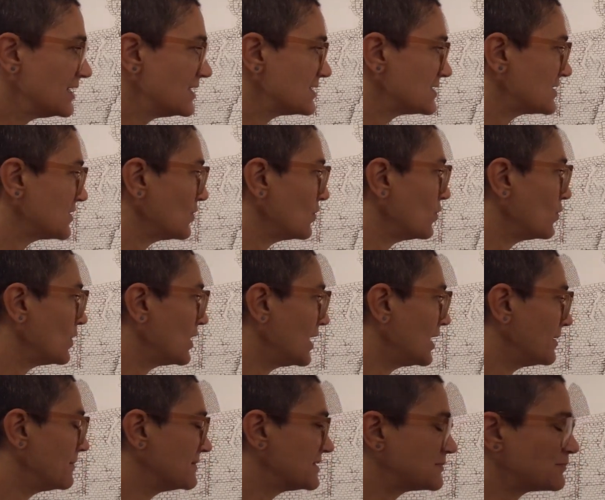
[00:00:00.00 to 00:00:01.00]
So
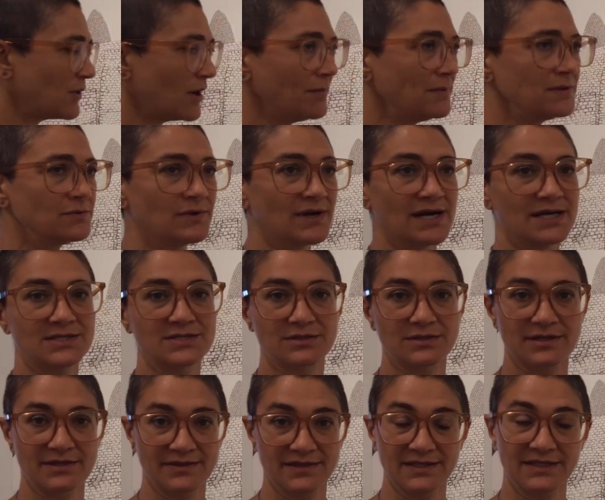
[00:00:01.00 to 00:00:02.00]
it's probably why I
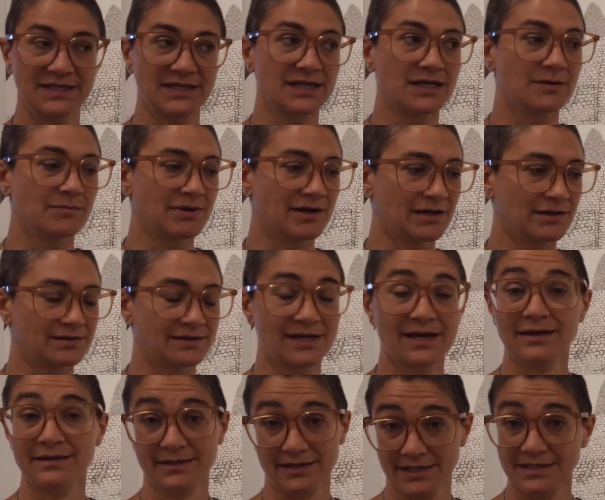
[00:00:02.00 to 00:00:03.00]
started thinking about,
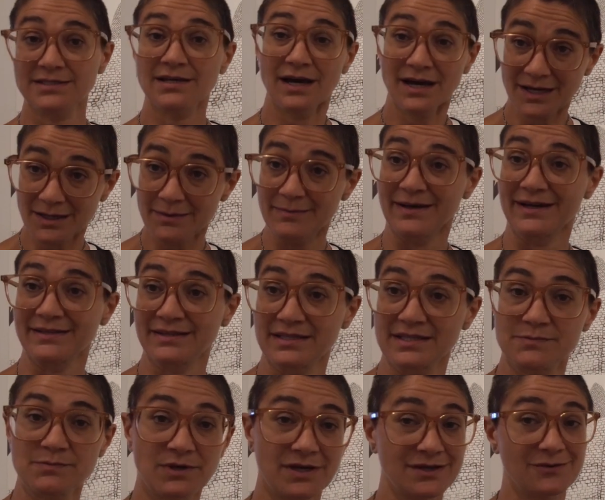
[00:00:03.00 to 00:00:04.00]
now that I talk about this,
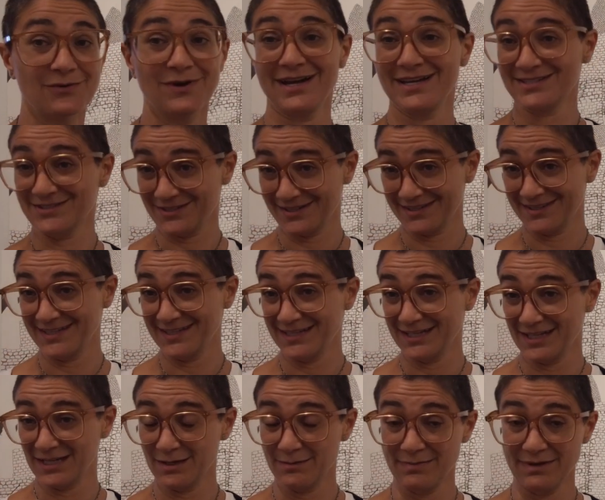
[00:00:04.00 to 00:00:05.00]
probably why I started
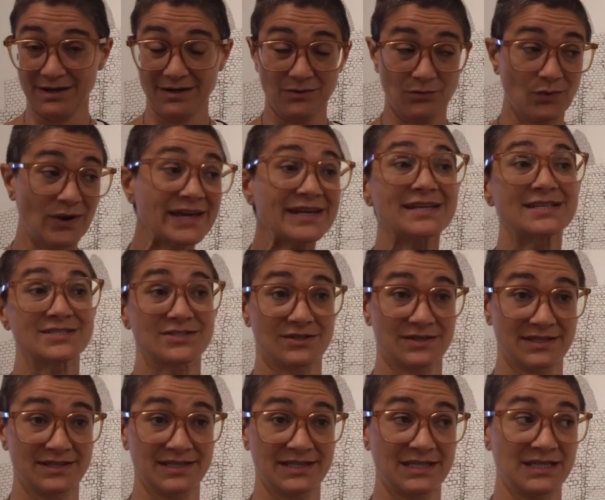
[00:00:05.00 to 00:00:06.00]
thinking about, when I
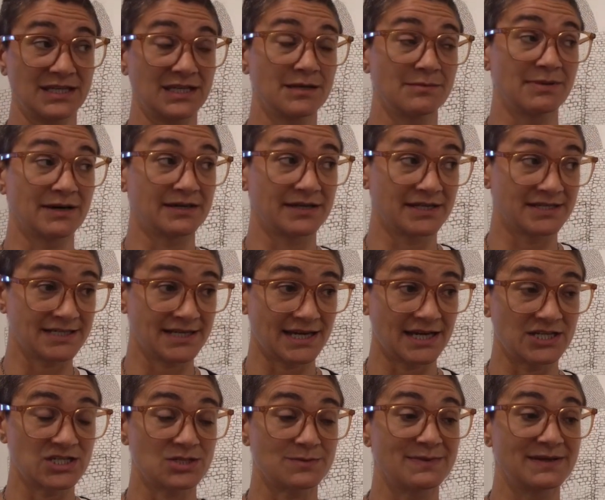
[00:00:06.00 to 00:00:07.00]
started thinking about
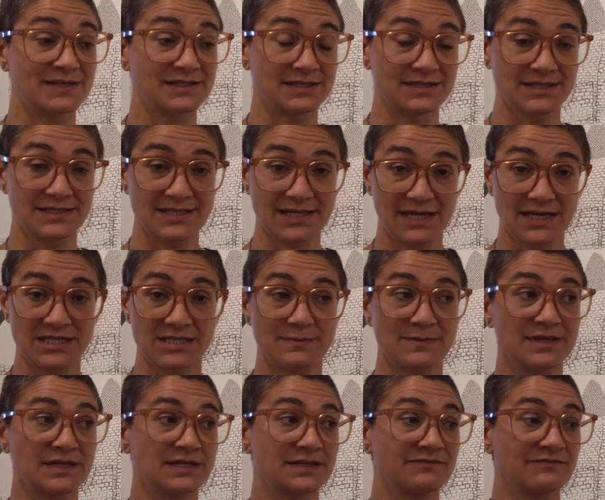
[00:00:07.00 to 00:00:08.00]
attachment and
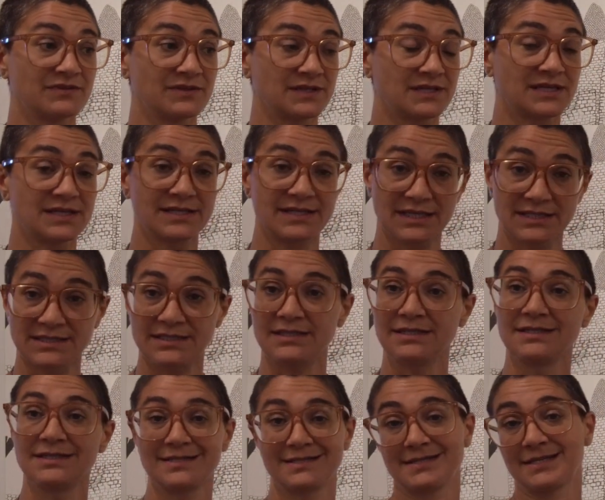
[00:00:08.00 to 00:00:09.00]
detachment and feeling connected and
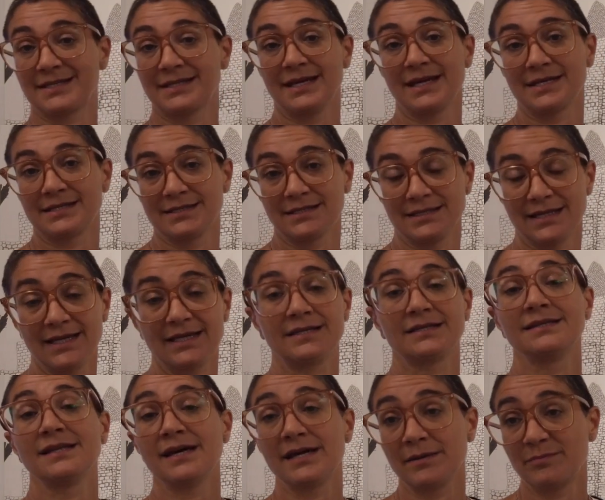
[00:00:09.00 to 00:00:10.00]
disconnected. Like a
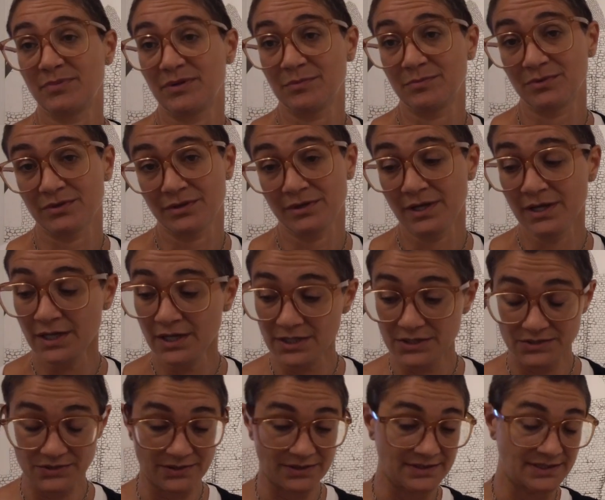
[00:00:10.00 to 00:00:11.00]
lot of people
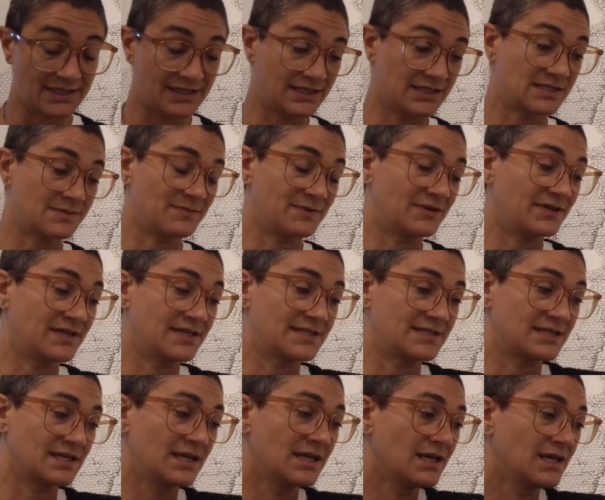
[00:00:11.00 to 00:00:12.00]
during that experience,
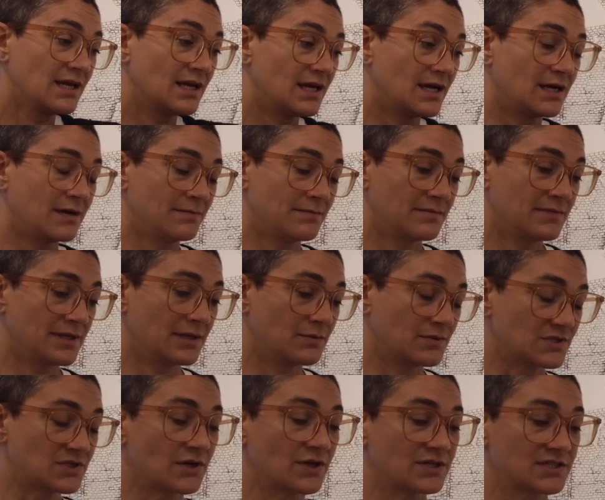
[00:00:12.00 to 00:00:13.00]
it
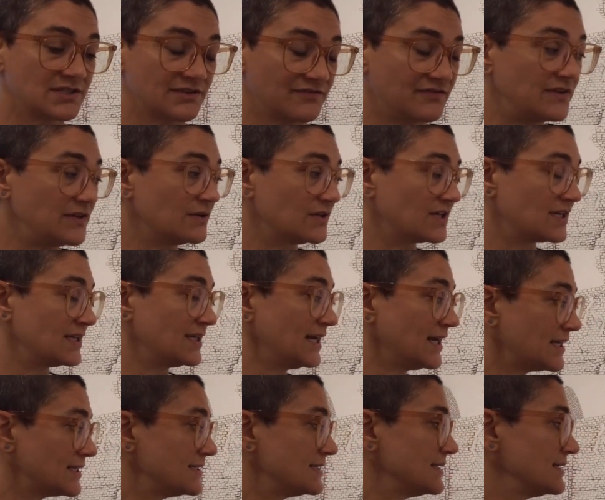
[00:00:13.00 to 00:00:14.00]
was hard to feel
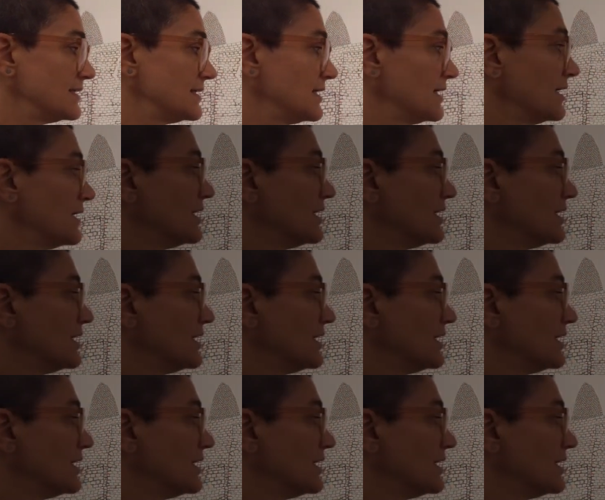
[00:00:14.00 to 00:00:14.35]
connected.